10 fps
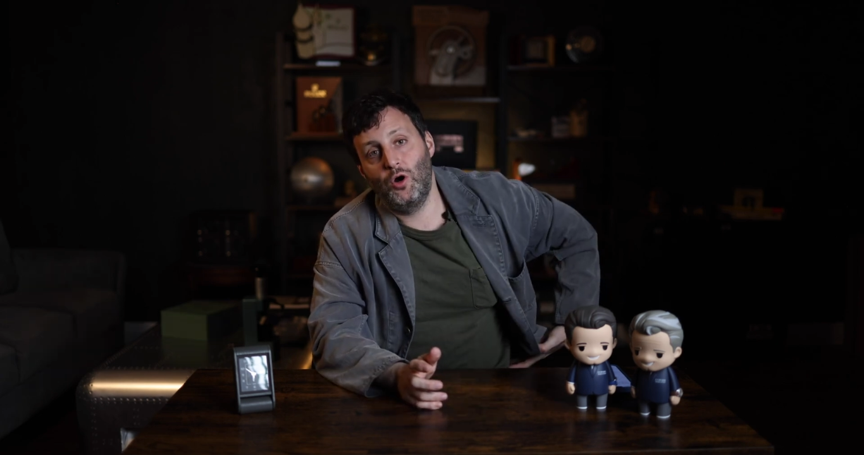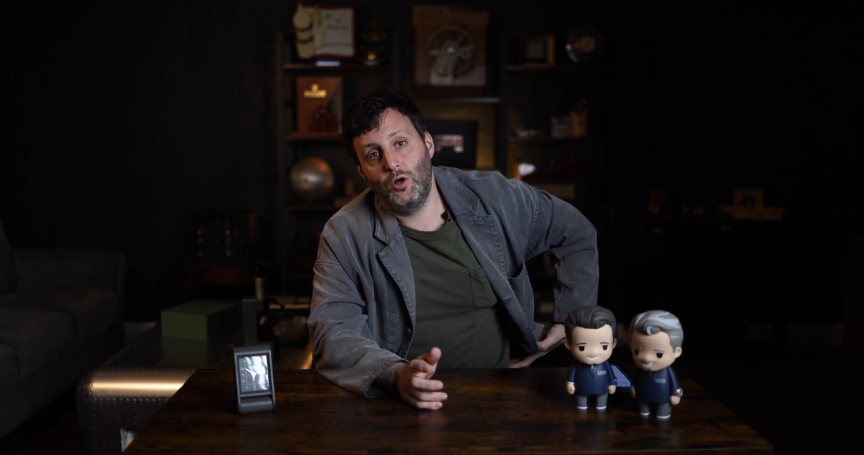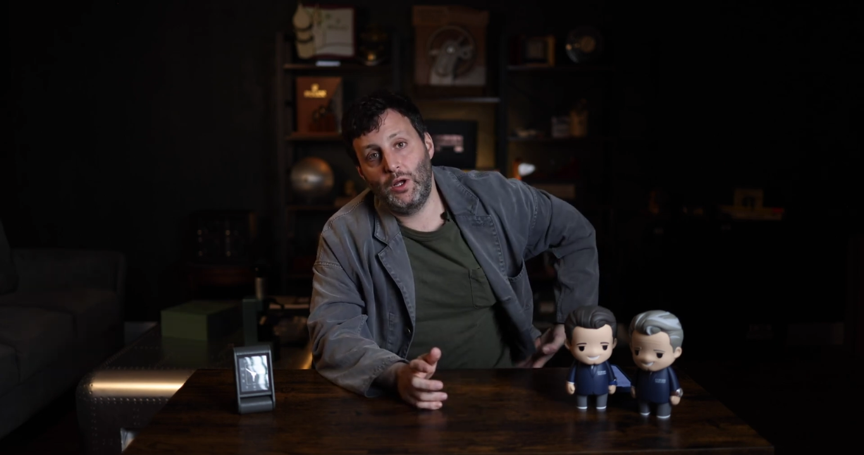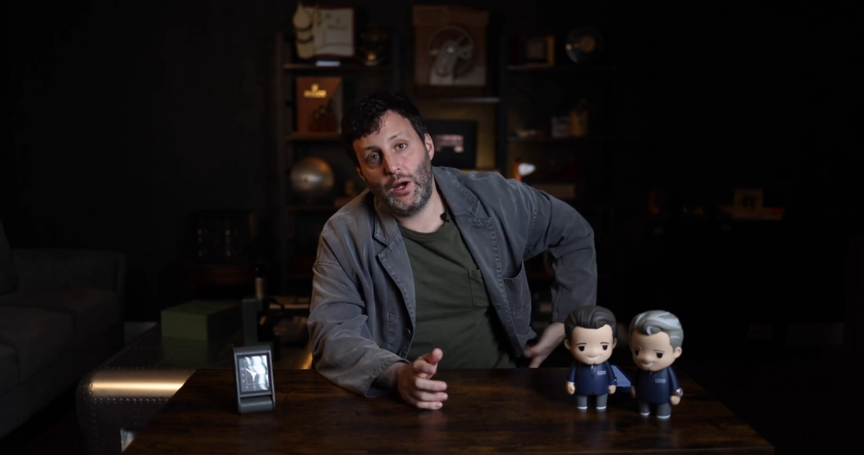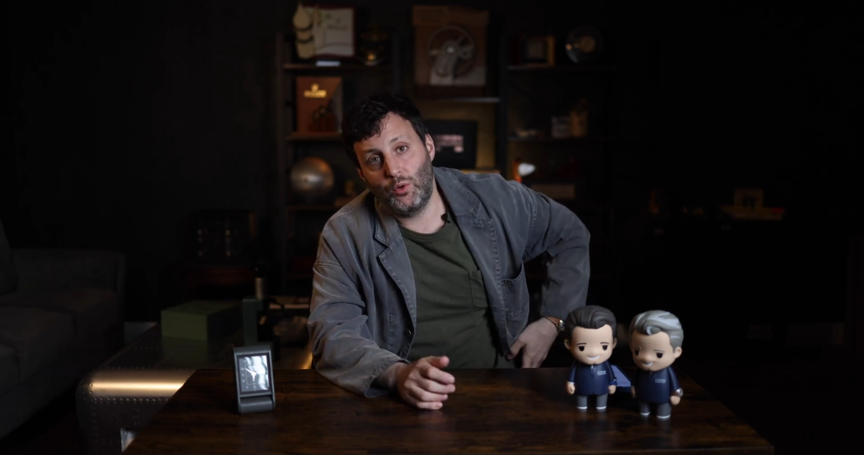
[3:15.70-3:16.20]

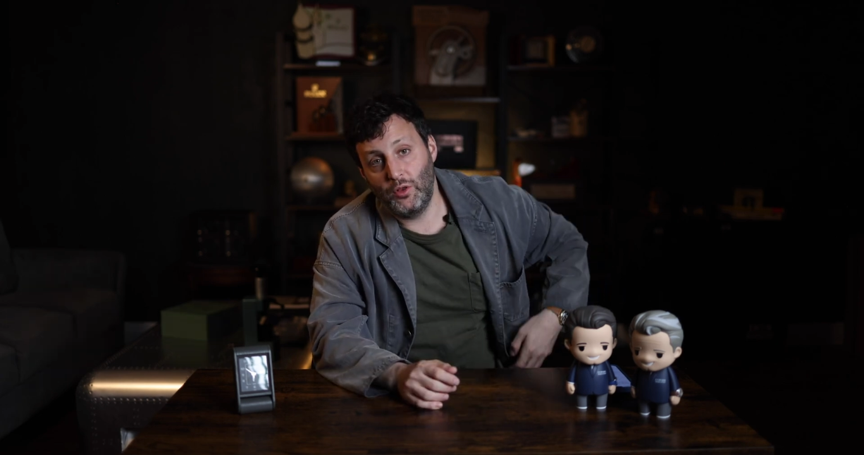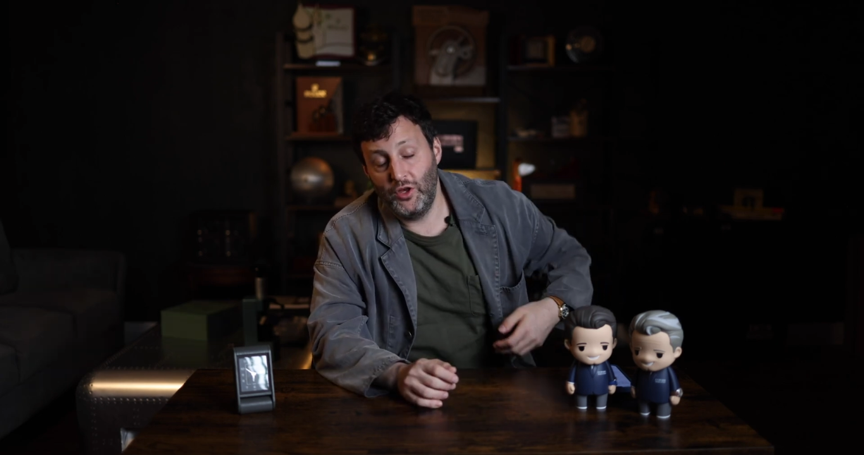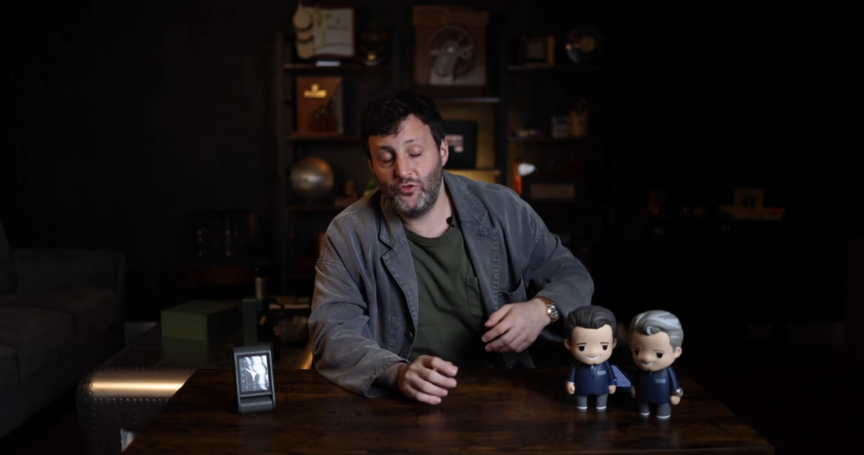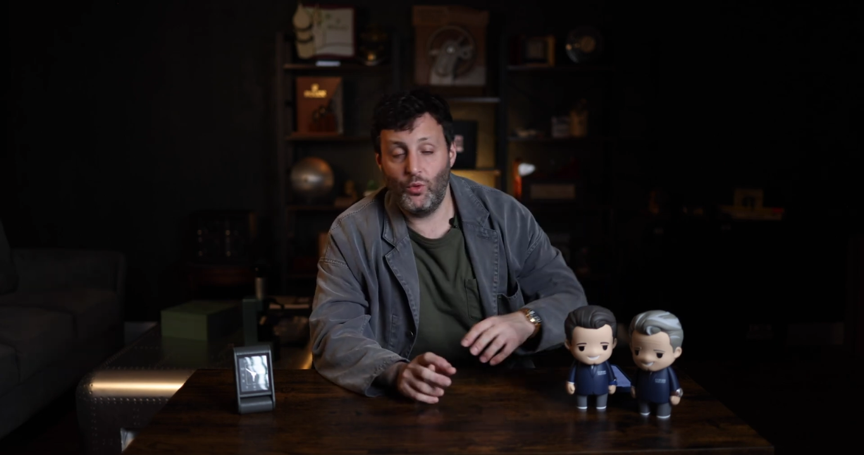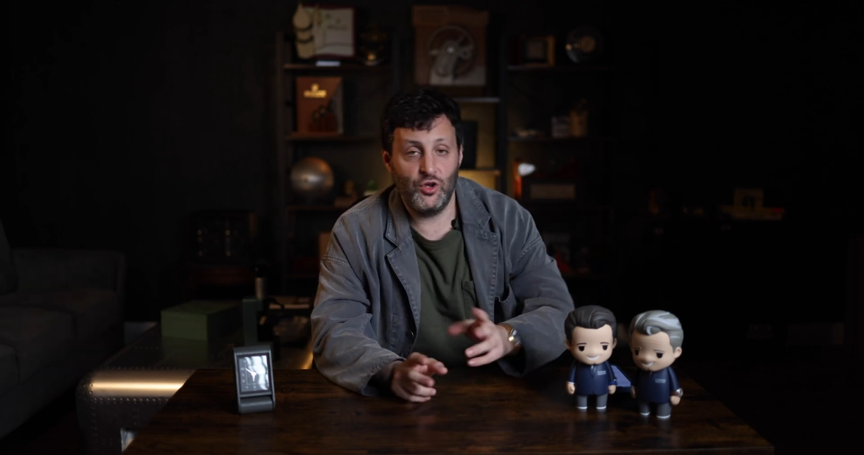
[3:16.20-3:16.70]
on our
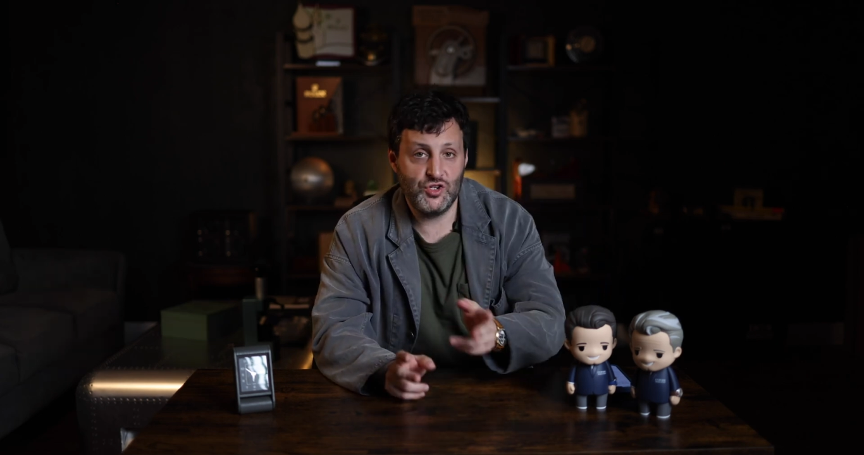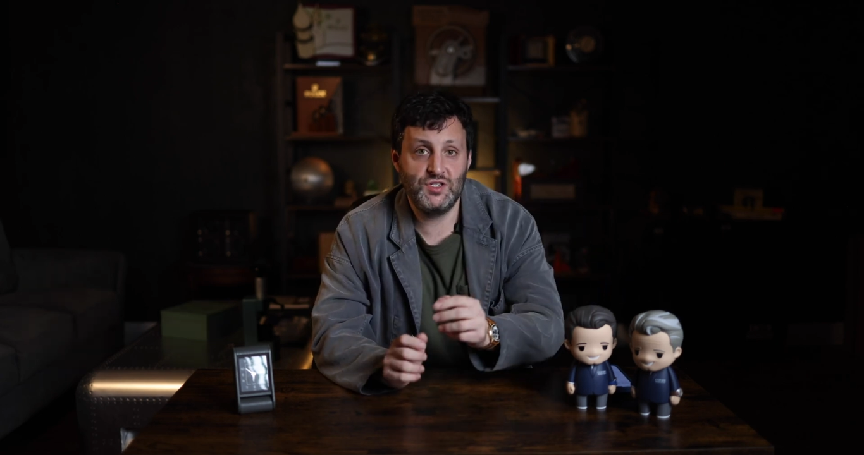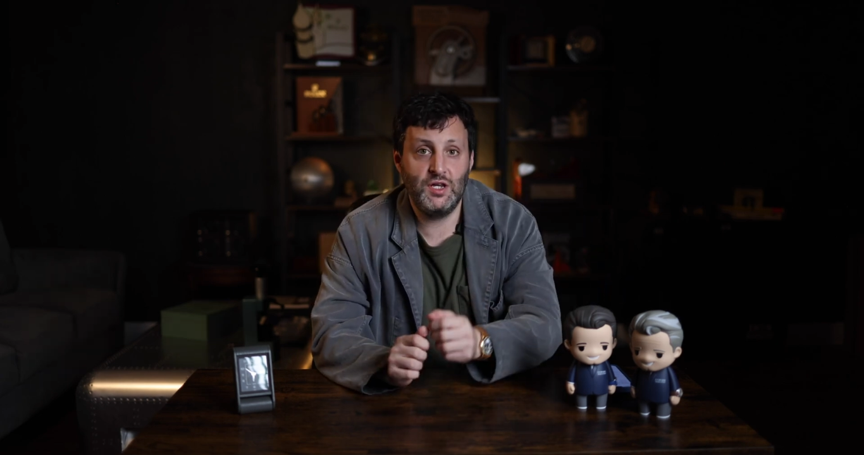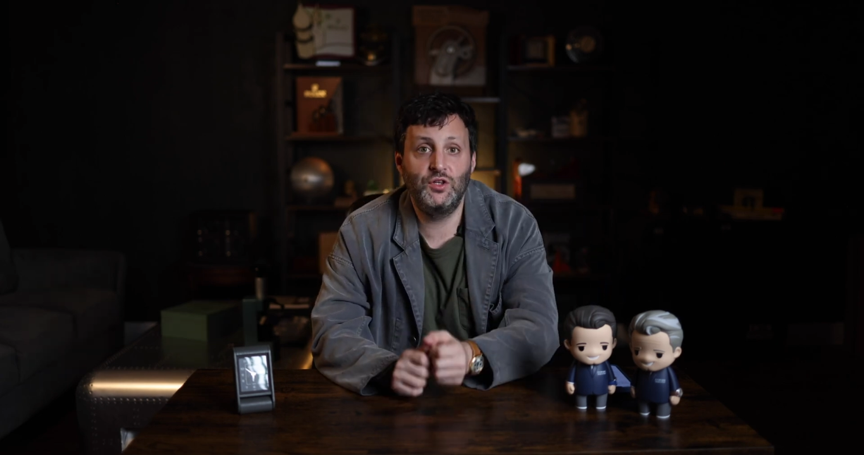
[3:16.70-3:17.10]
list, well, I should say